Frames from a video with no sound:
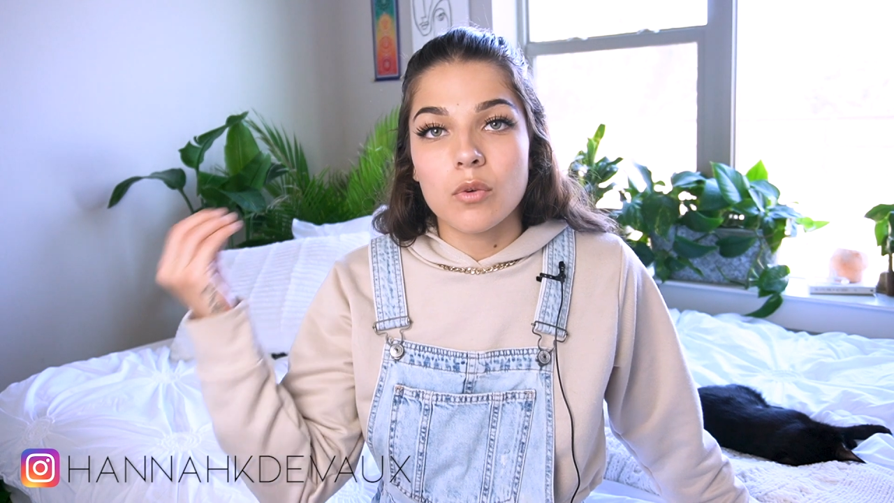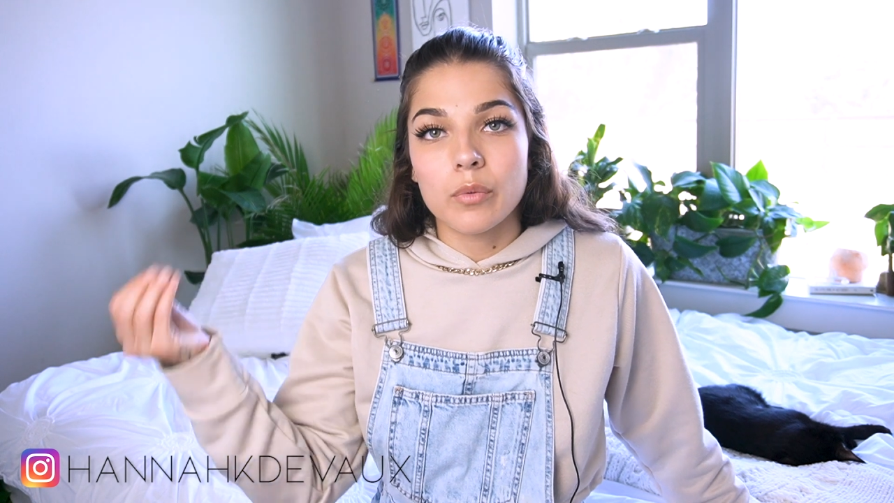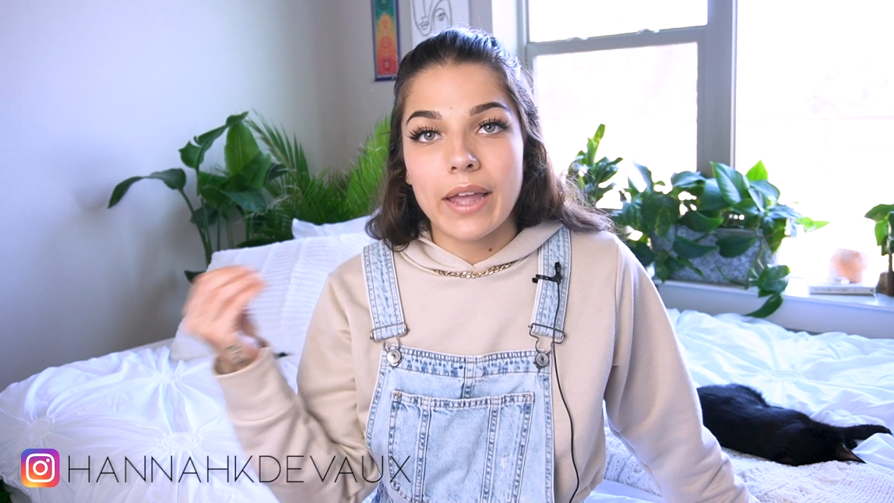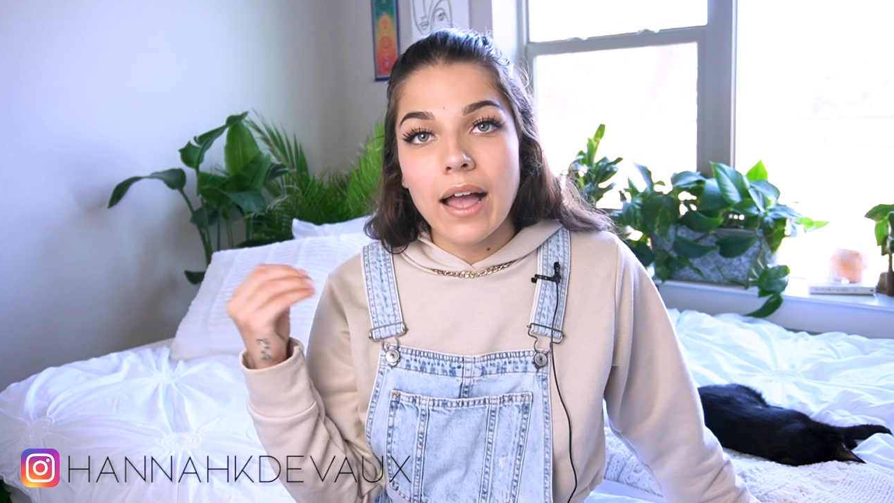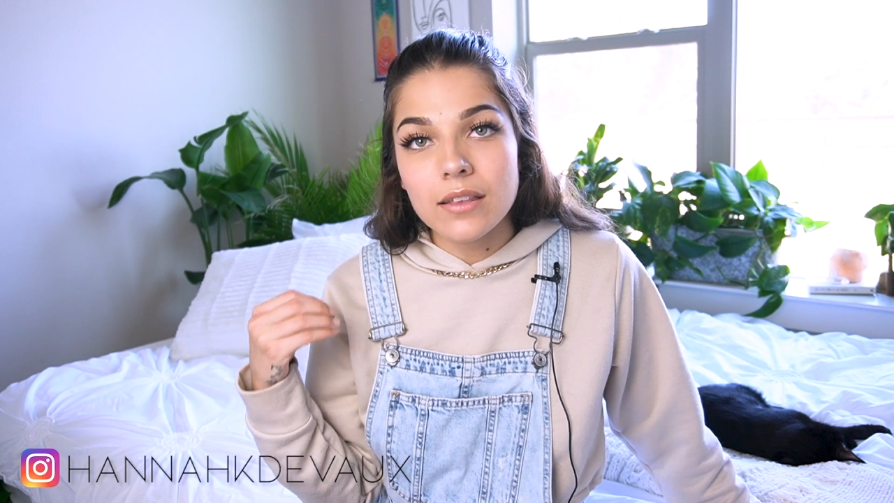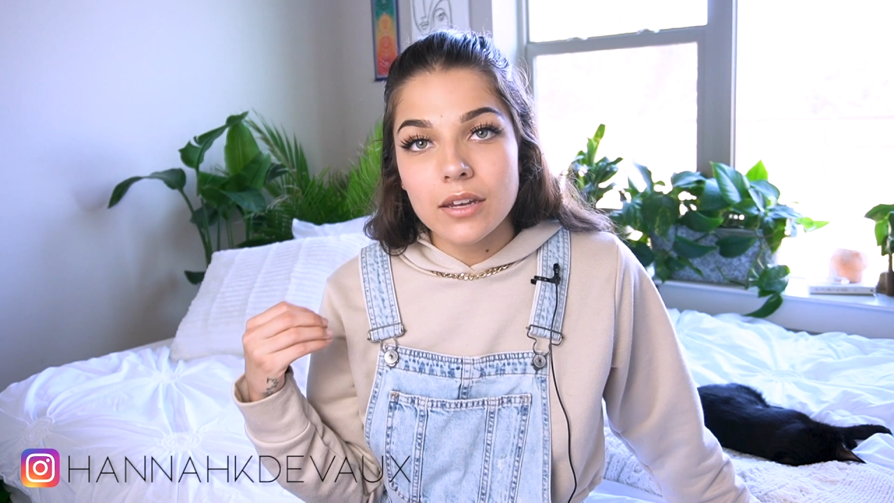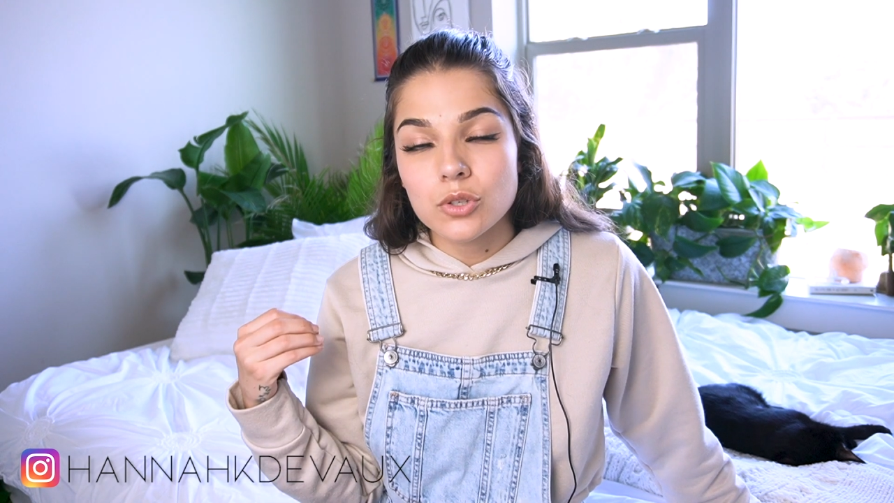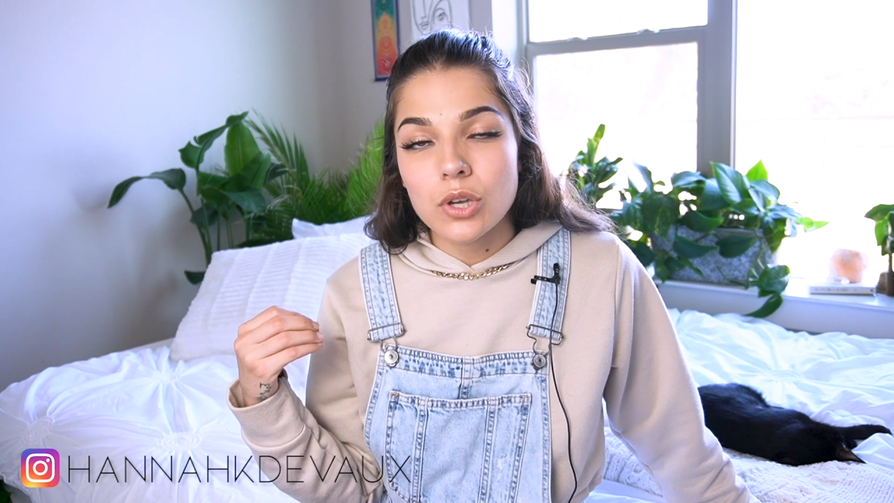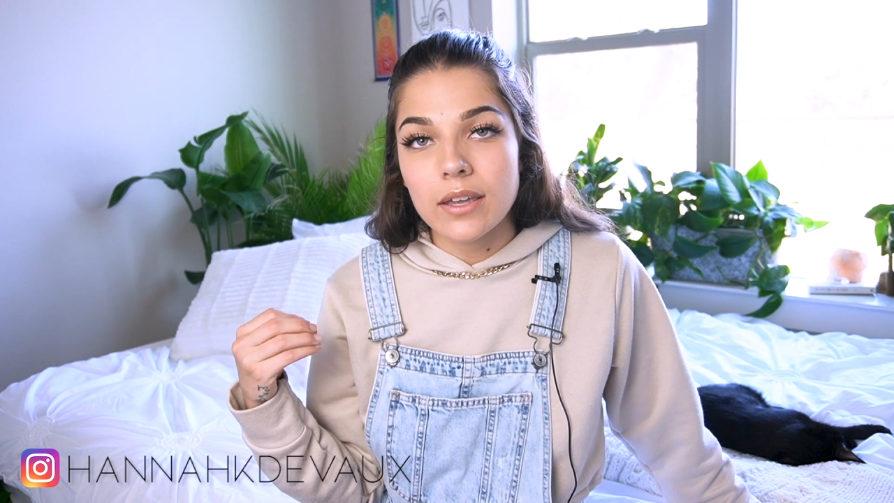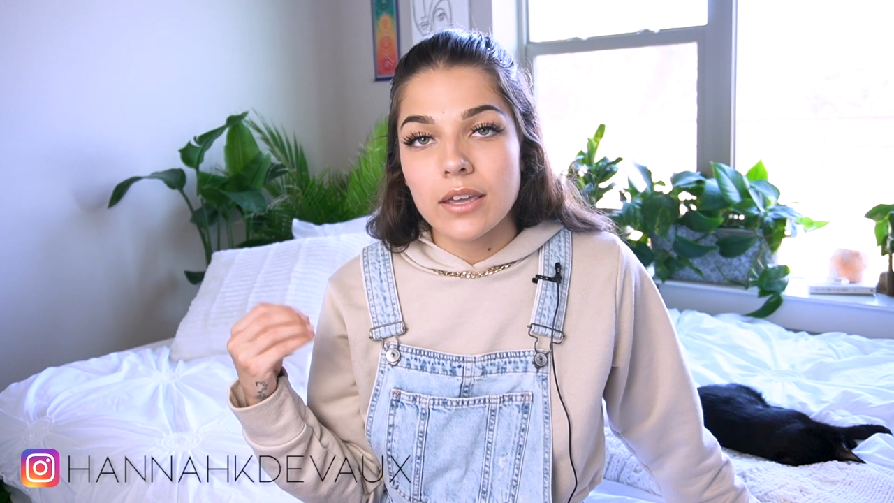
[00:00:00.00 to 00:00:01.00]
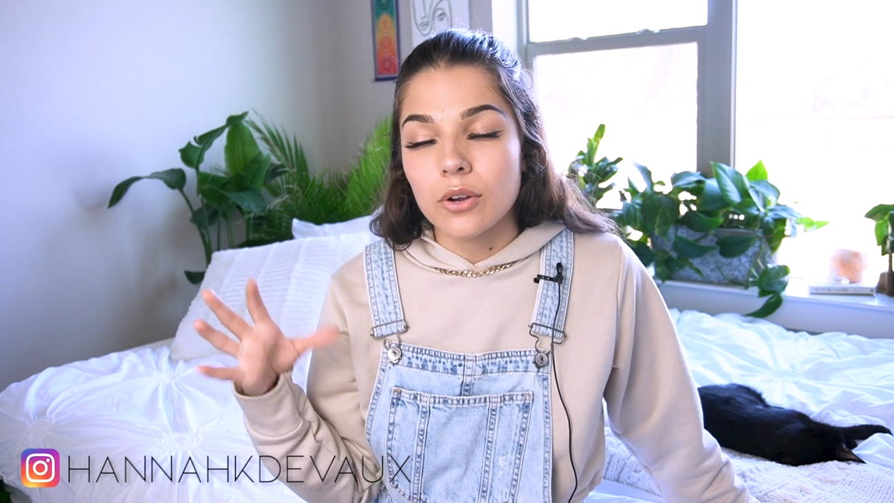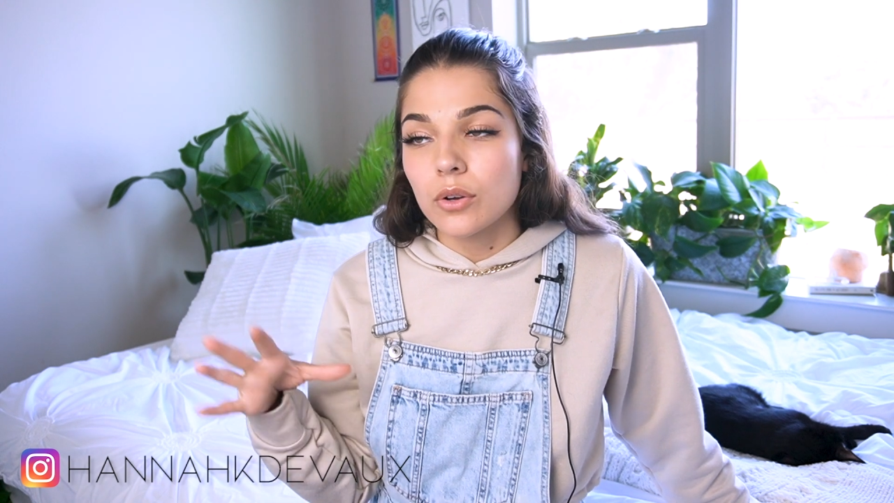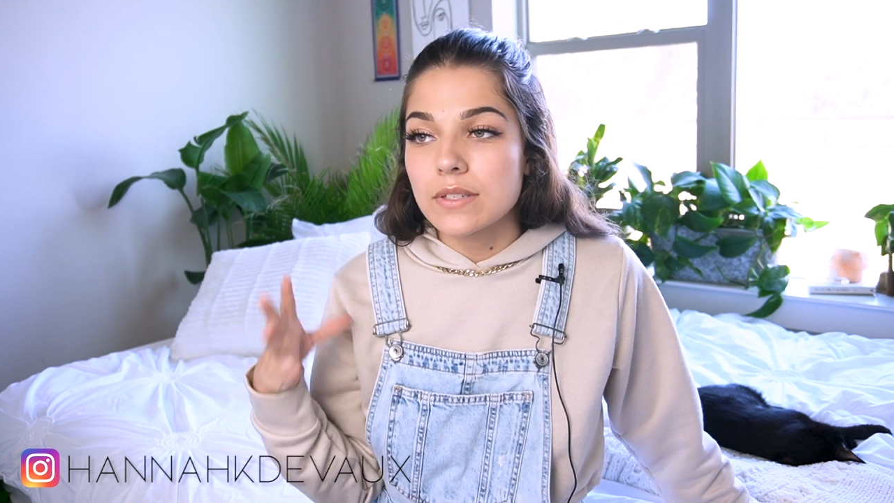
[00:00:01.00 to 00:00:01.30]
a reality check here